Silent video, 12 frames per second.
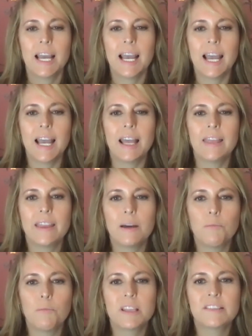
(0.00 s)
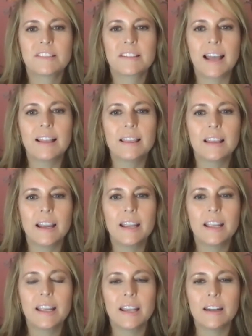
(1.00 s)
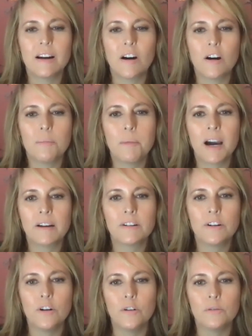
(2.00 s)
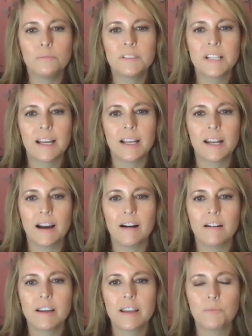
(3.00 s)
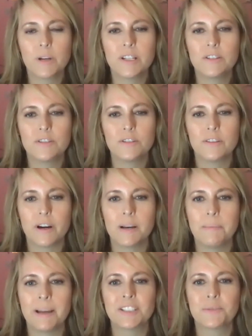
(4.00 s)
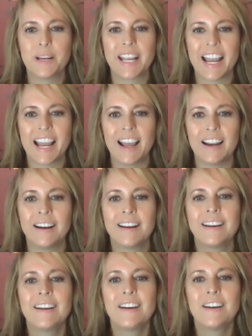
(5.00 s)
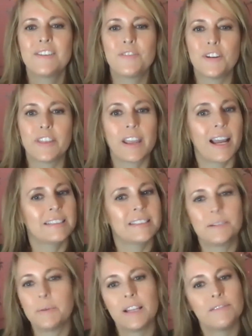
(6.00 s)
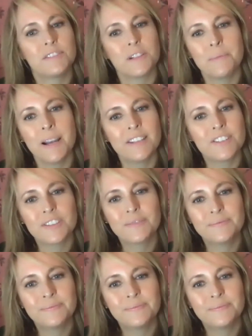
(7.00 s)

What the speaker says: And then what's that like in our modern homes, and how can we do the very best we can for the cats that we love so much?